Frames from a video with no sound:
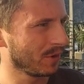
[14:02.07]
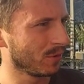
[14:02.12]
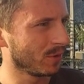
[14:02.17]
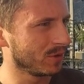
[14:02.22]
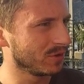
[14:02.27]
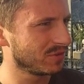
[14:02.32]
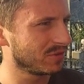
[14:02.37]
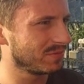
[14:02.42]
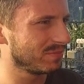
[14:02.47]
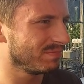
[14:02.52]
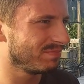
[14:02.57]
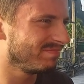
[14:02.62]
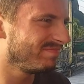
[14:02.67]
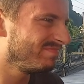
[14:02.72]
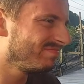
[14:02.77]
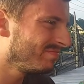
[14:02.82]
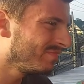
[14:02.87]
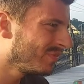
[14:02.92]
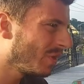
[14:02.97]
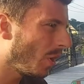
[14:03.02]
it was
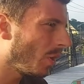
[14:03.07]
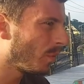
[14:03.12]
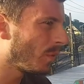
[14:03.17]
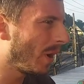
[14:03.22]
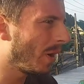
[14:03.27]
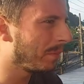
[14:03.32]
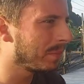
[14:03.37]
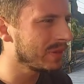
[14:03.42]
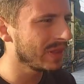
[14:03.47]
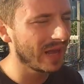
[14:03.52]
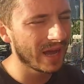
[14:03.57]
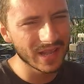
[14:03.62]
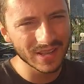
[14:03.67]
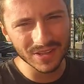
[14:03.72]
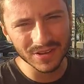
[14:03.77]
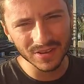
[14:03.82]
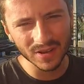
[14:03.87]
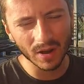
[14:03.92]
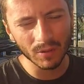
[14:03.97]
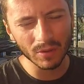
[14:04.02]
not well
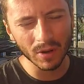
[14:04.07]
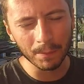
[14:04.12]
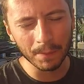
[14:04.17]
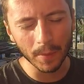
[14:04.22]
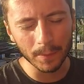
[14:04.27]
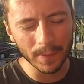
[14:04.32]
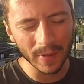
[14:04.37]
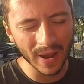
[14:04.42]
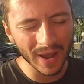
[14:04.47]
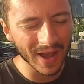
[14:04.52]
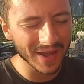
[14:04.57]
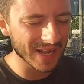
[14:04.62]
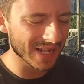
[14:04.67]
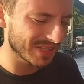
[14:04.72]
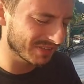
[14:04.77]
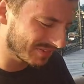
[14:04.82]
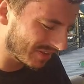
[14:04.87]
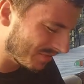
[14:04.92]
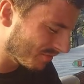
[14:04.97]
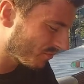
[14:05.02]
planned, not well prepared. I
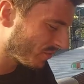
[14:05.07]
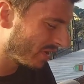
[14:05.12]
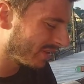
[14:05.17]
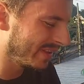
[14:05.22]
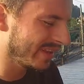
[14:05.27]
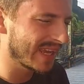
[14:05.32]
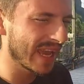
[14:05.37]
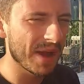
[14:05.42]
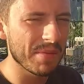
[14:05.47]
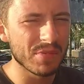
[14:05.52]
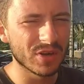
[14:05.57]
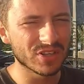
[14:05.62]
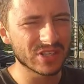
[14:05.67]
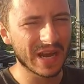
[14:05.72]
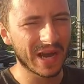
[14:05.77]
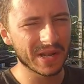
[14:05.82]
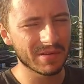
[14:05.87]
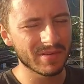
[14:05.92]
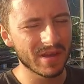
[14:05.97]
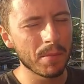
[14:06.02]
just didn't really get much
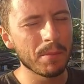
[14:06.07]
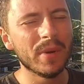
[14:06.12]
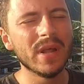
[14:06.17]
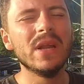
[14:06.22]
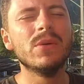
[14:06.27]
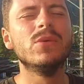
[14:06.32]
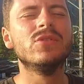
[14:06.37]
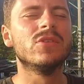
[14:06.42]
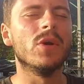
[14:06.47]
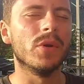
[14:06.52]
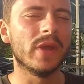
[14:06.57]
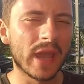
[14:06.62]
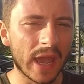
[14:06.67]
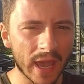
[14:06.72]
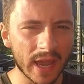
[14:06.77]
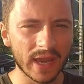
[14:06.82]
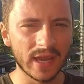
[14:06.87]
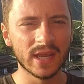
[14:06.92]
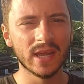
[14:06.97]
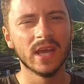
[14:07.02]
out of it, but it was
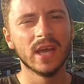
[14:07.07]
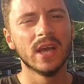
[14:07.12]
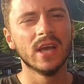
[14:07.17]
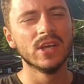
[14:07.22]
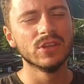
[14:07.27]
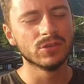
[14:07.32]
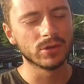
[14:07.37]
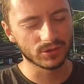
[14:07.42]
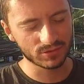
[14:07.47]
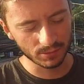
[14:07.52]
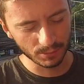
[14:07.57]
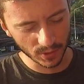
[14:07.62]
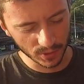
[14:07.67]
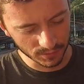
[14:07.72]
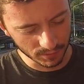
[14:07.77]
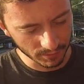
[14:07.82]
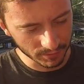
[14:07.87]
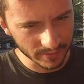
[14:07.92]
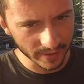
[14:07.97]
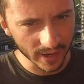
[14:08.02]
okay. Saw some
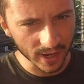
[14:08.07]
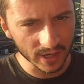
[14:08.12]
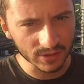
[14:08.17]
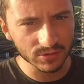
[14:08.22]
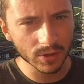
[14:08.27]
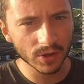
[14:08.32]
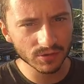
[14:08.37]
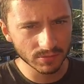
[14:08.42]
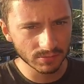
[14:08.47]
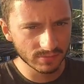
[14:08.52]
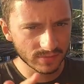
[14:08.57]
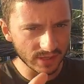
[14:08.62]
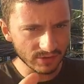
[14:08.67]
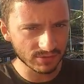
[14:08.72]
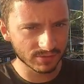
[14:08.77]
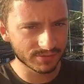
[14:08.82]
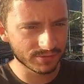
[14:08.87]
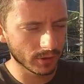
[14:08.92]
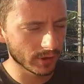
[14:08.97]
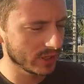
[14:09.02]
beautiful things, got some
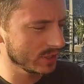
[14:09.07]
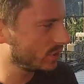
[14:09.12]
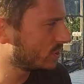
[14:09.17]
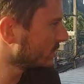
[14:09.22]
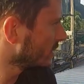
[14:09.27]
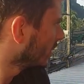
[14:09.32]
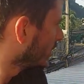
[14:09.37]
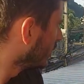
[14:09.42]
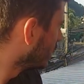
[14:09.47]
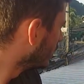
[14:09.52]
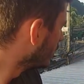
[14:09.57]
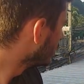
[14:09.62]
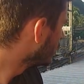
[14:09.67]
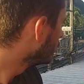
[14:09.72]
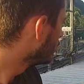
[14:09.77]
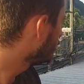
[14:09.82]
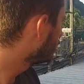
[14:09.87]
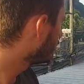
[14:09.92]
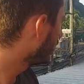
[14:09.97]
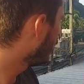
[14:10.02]
decent footage.
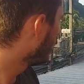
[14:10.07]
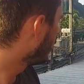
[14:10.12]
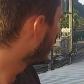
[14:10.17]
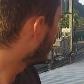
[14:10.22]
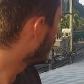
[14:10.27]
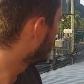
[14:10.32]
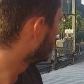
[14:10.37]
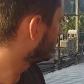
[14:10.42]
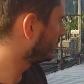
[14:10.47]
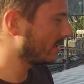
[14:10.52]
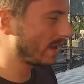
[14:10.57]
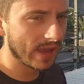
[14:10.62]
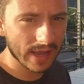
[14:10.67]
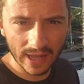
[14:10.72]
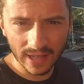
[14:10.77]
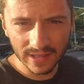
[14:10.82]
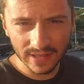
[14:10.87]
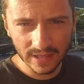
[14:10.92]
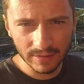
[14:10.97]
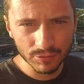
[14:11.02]
So uh, today
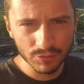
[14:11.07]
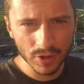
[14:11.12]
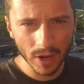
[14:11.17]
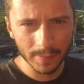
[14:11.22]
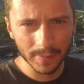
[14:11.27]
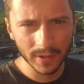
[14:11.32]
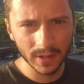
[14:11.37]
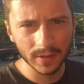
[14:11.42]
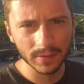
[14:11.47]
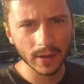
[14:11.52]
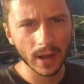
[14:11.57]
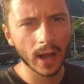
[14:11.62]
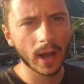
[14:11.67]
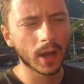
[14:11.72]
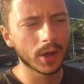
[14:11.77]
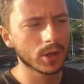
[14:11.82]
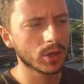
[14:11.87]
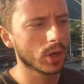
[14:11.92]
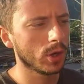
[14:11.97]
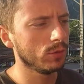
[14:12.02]
I leave Krabi.
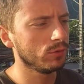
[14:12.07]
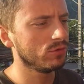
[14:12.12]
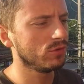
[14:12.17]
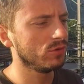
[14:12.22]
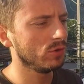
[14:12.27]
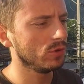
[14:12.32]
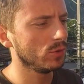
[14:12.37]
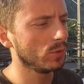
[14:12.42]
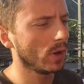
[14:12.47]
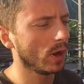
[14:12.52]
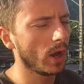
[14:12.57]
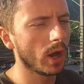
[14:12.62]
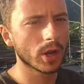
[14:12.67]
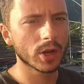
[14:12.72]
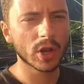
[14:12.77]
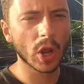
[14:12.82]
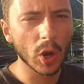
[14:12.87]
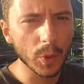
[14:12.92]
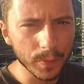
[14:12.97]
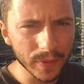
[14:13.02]
I'm gonna go to
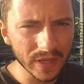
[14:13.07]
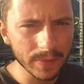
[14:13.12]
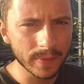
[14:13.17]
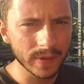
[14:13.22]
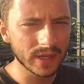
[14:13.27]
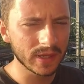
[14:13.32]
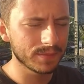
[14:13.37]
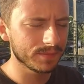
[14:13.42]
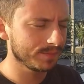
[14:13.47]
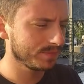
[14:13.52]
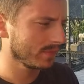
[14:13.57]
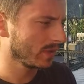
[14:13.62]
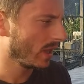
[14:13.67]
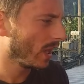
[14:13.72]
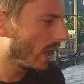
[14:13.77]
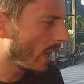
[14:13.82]
uh, Koh Phi Phi.